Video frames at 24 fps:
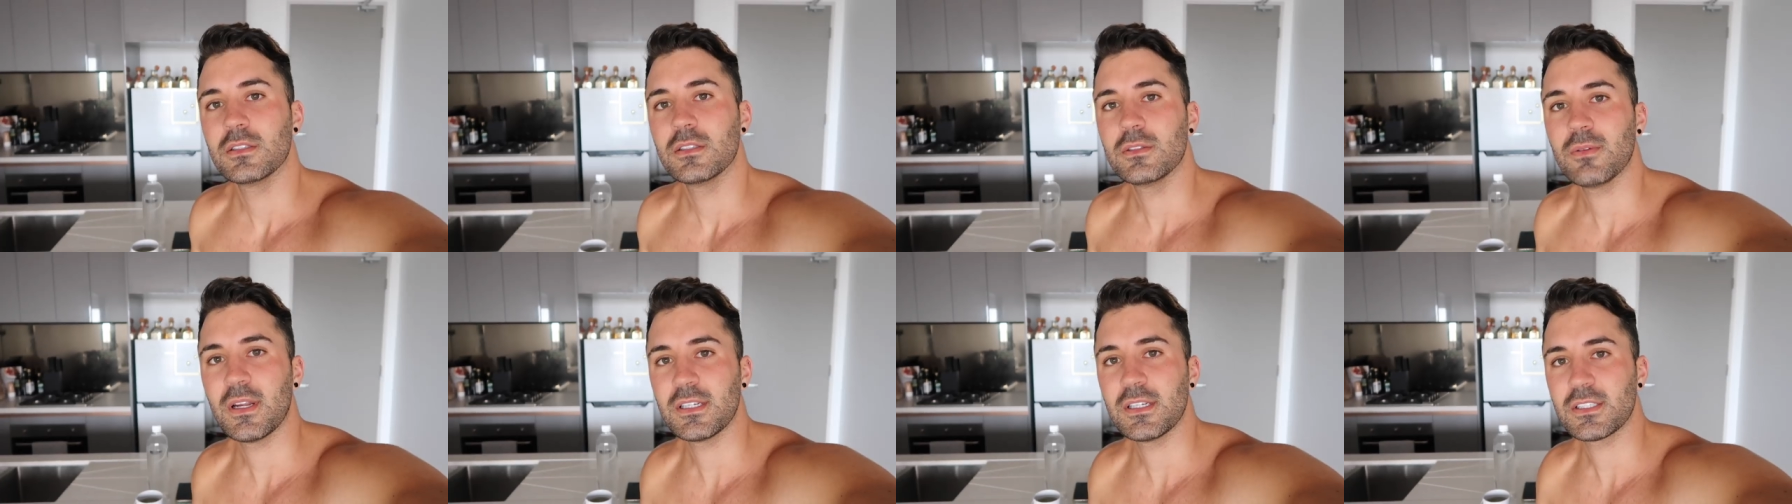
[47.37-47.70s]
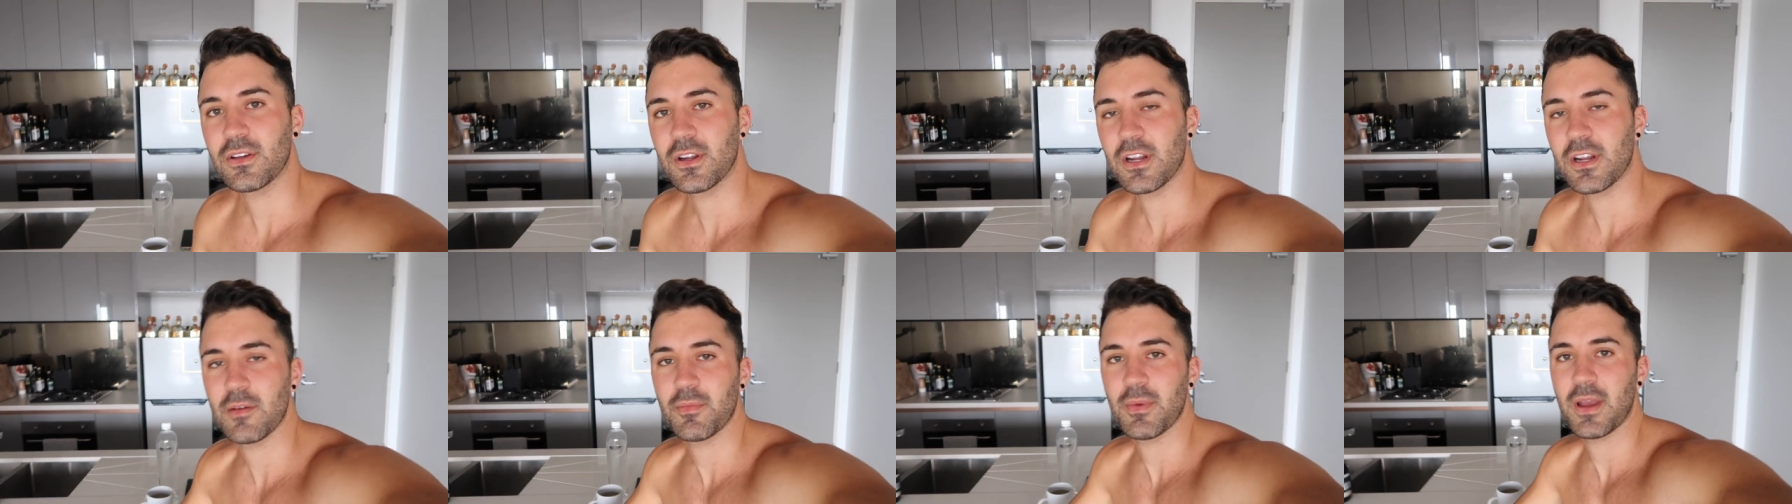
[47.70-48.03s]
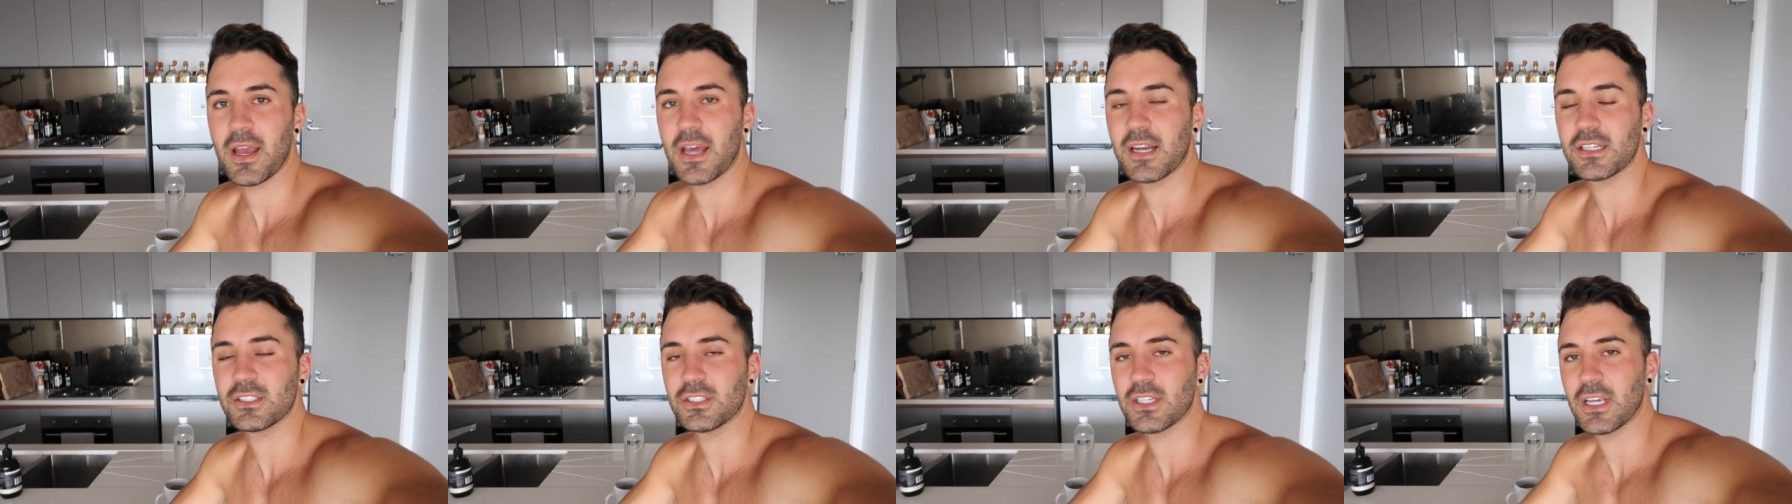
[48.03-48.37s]
So I just got up, I
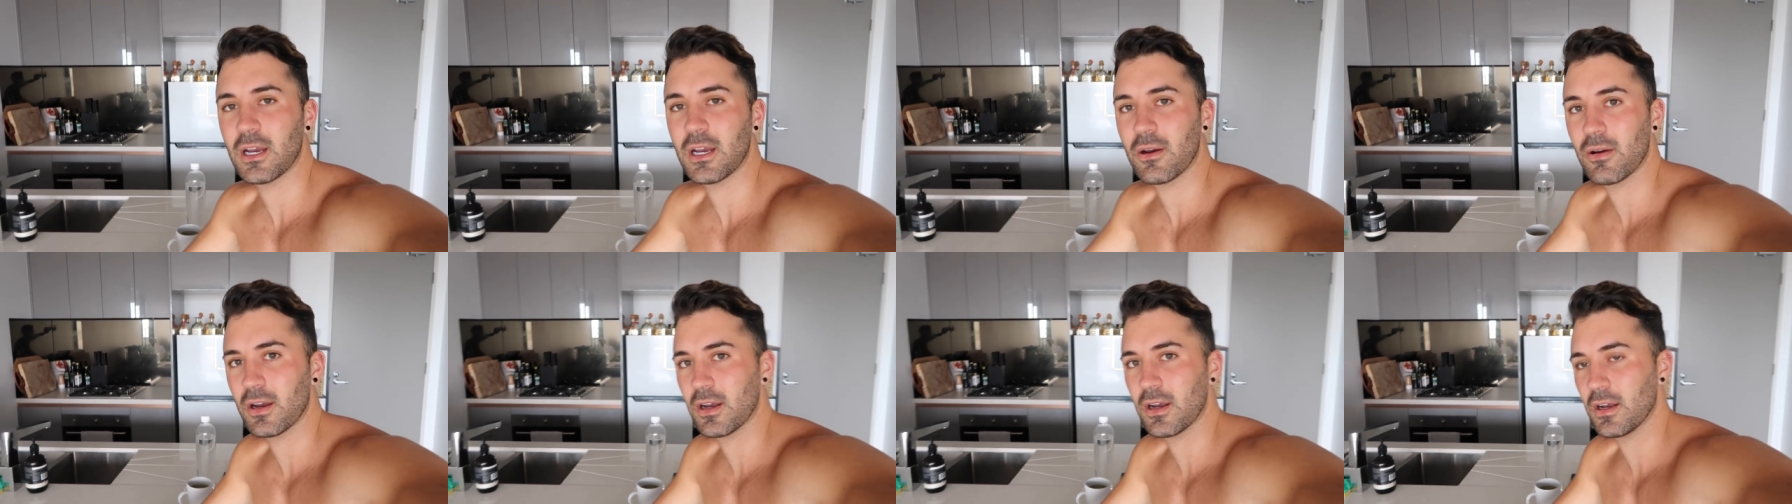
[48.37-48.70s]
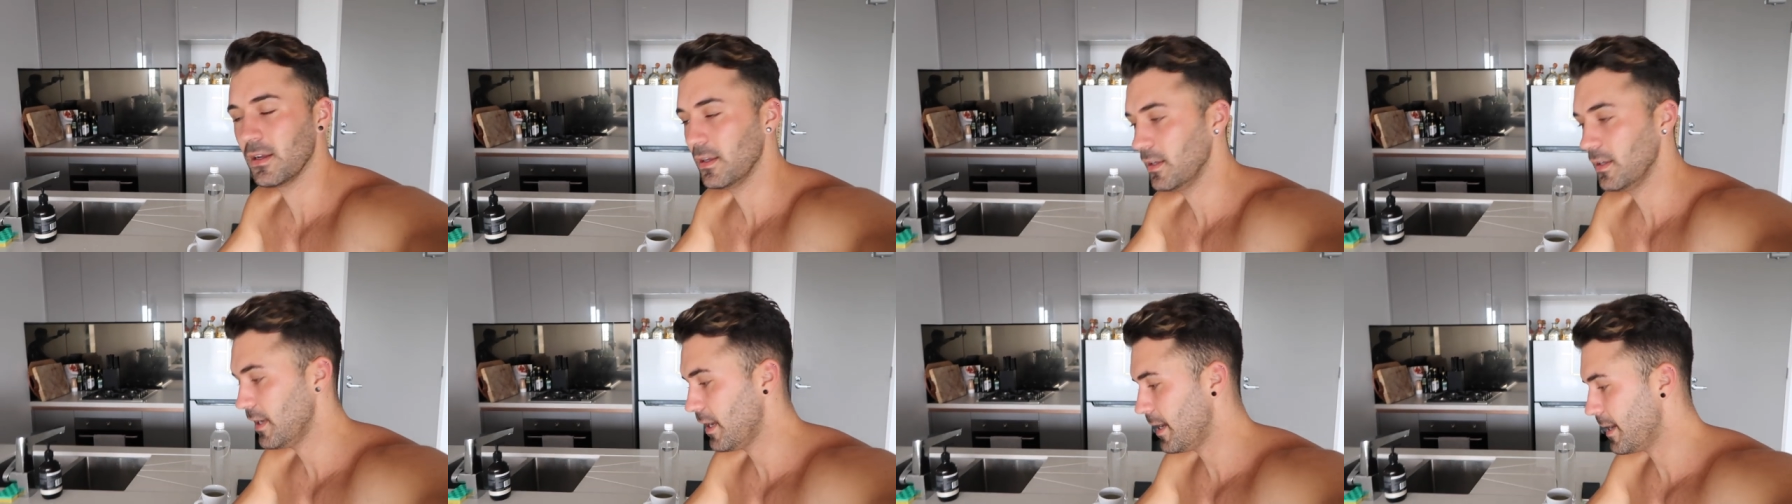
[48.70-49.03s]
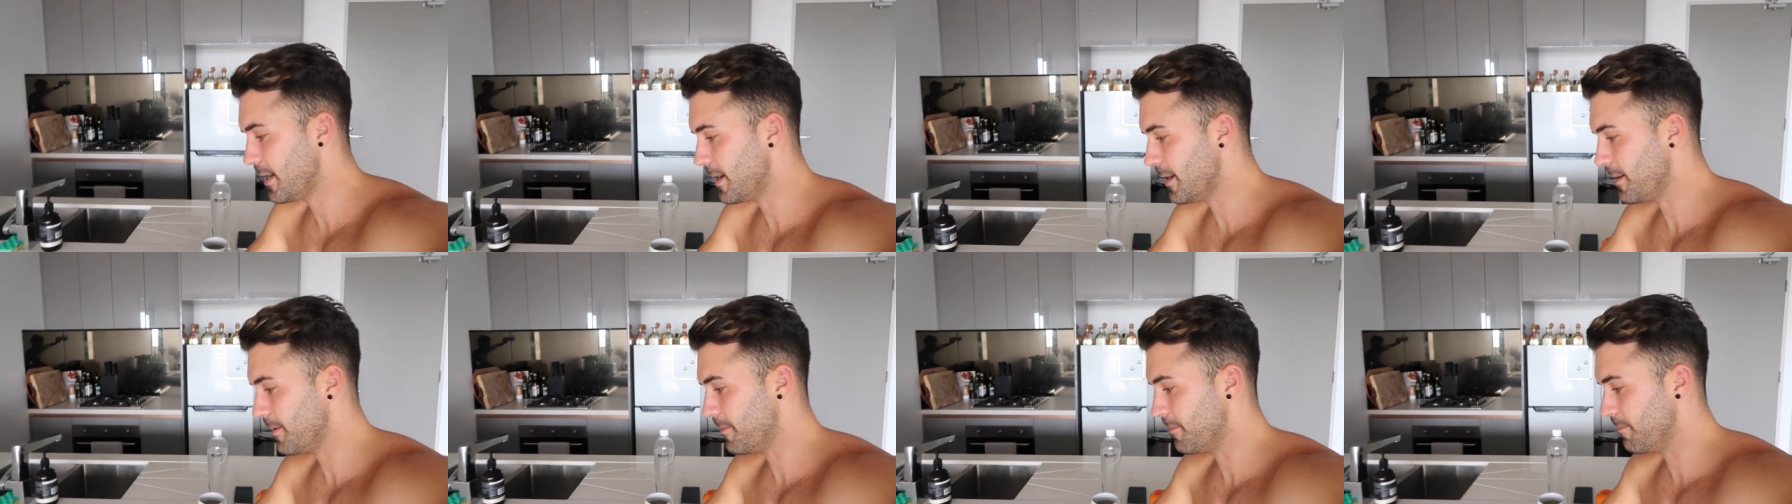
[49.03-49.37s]
had a shower,
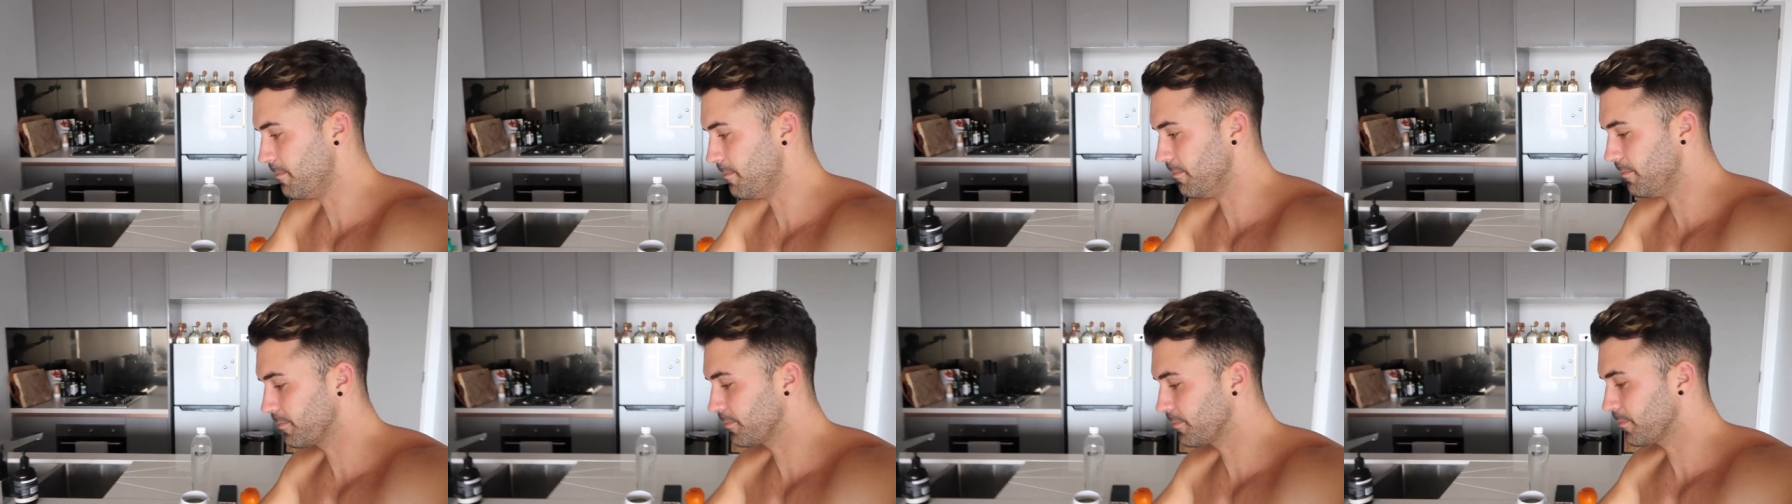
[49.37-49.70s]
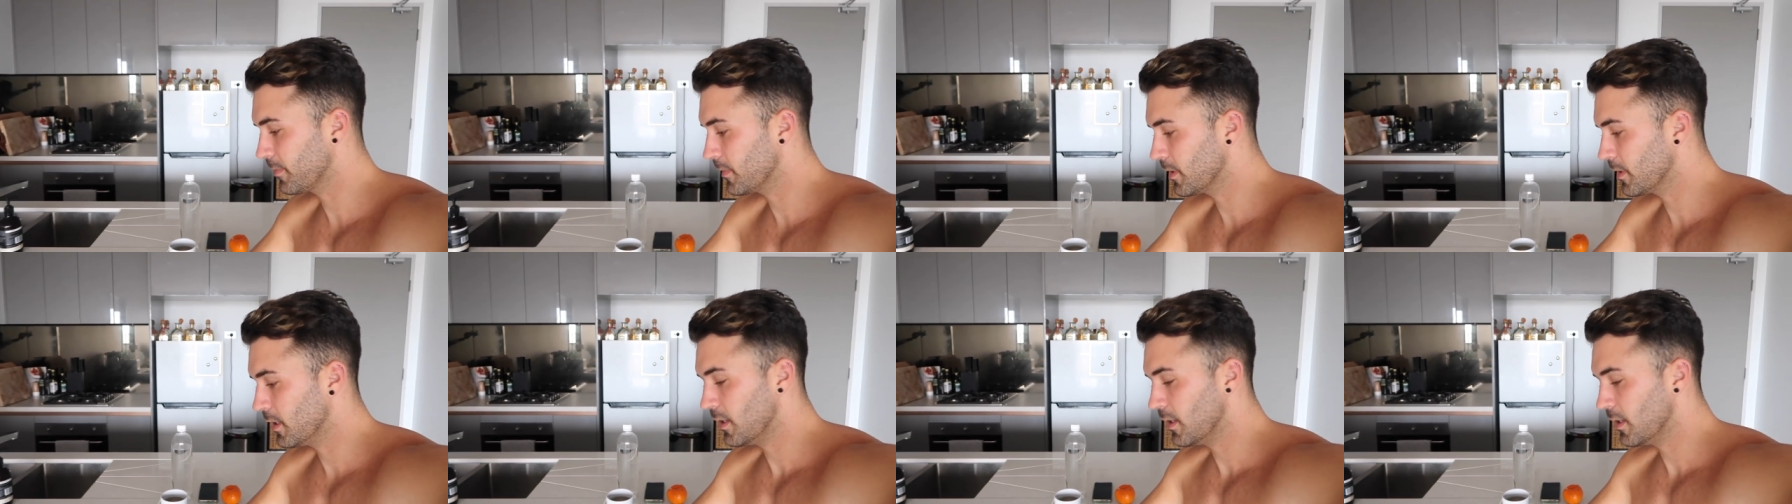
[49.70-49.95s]
um,